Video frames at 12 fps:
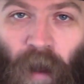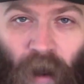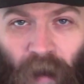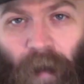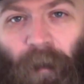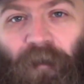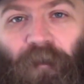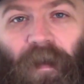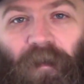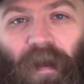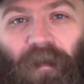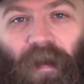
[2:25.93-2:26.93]
Alright my
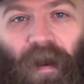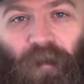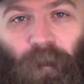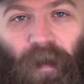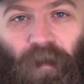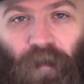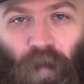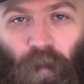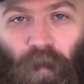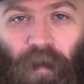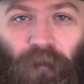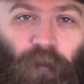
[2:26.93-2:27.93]
friends, that's today's big
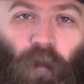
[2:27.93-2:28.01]
story